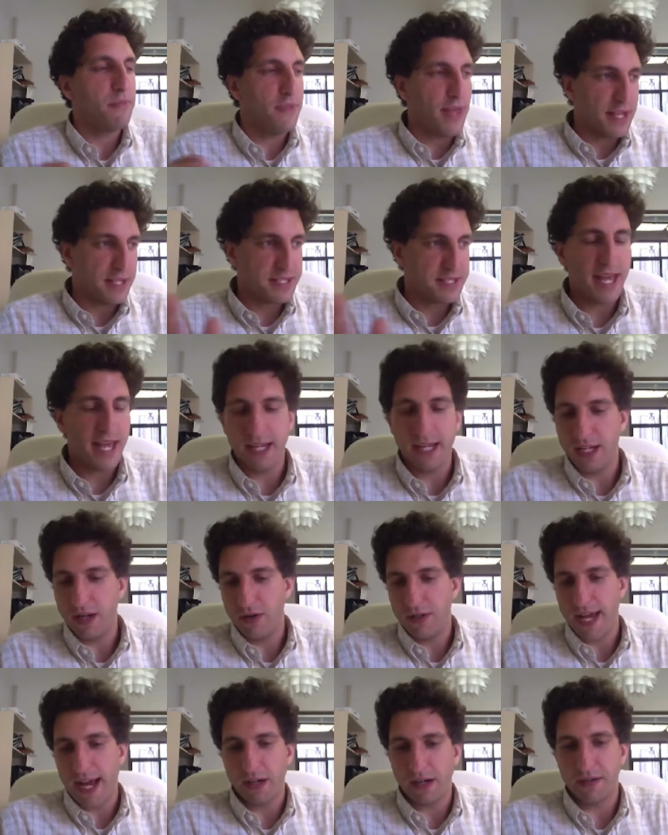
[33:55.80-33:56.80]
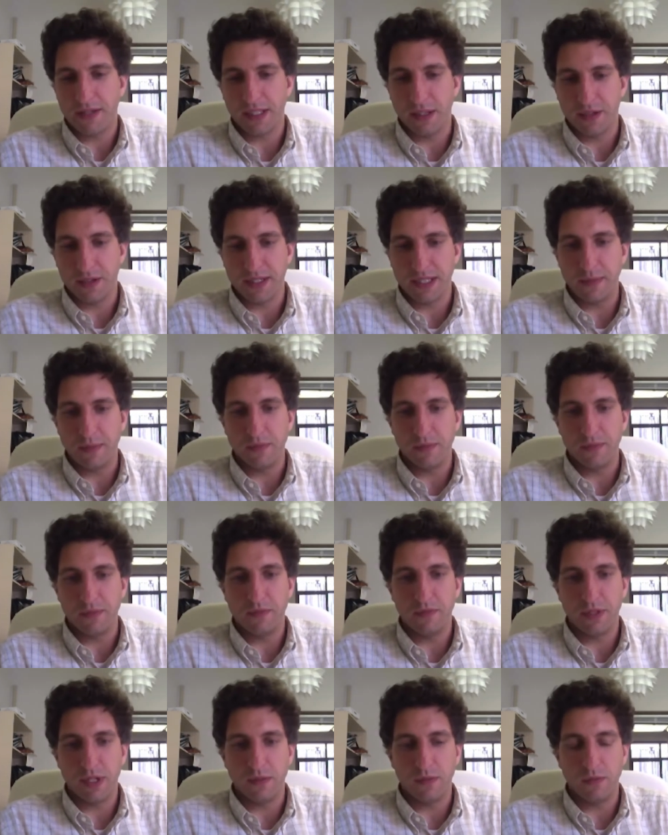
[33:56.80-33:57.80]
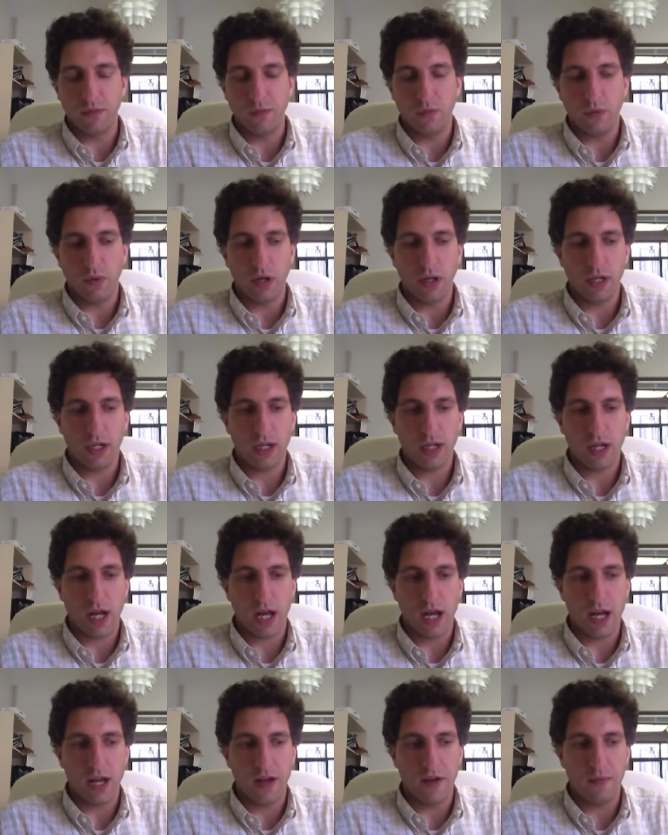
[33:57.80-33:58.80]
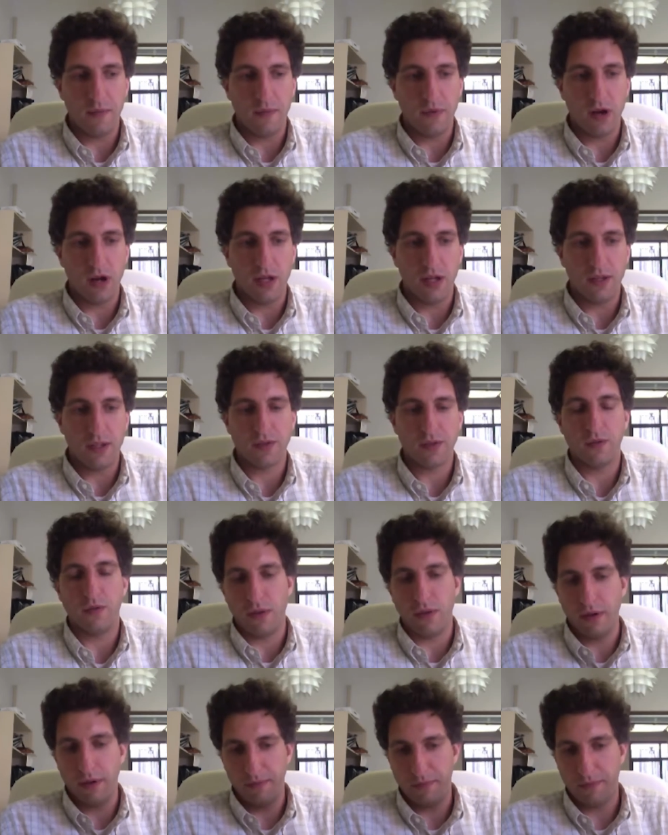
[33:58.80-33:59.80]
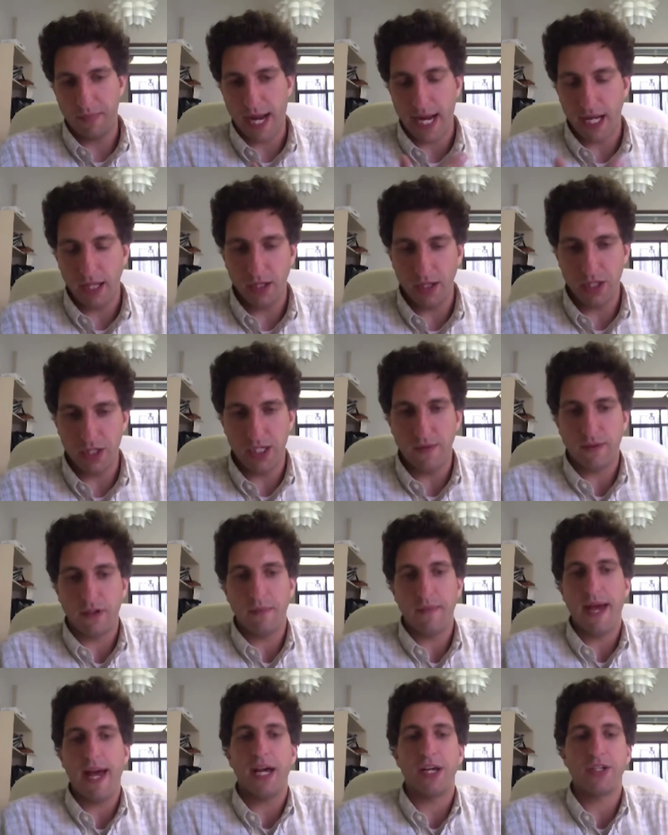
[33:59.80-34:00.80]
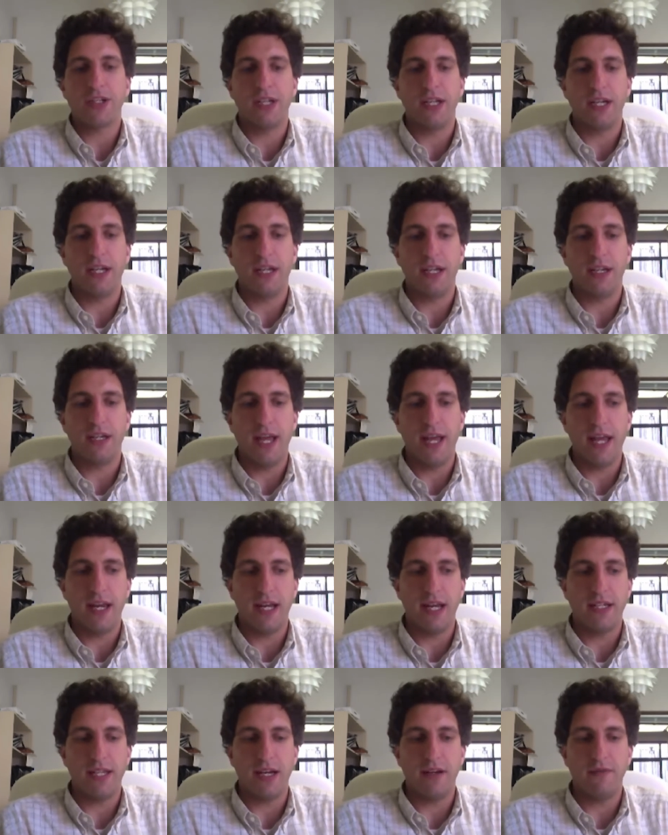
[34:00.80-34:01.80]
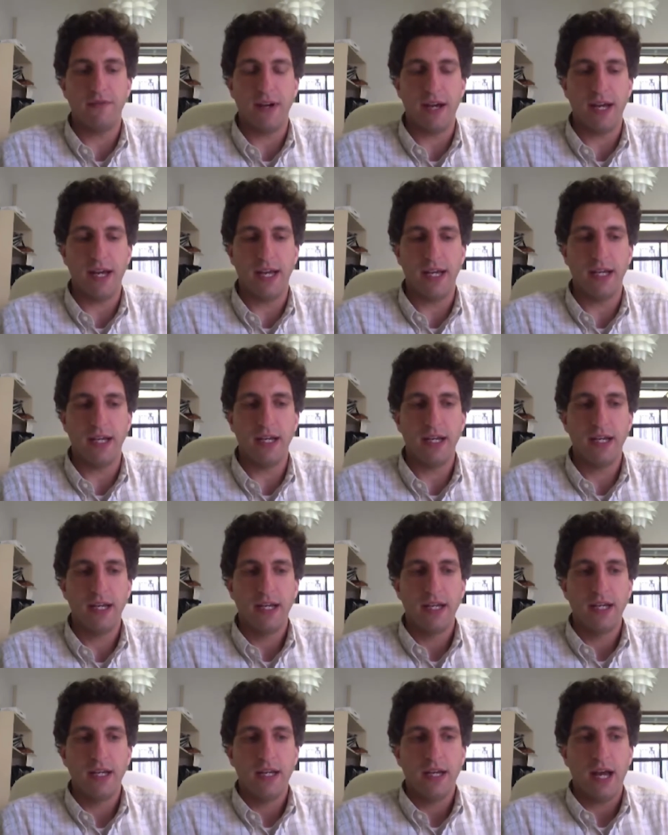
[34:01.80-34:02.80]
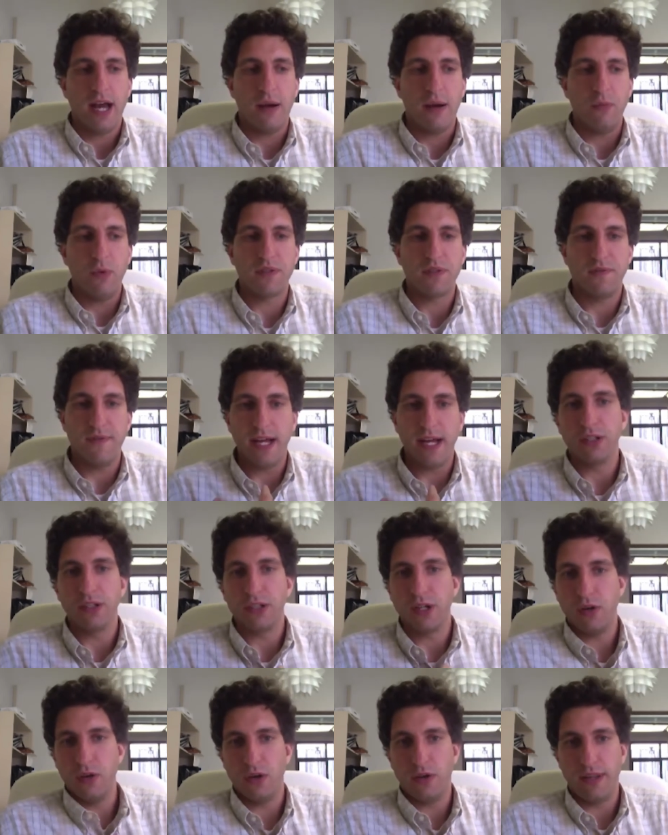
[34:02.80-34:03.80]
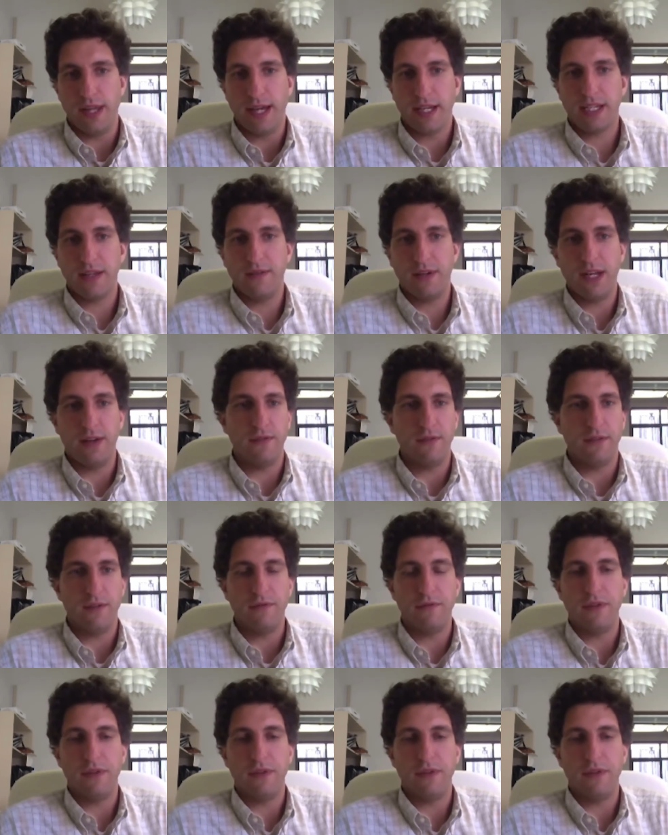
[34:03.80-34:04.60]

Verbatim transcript: That said, you know, Dacher still has done work on sort of the biology of compassion and identifying one's vagal tone, the activity of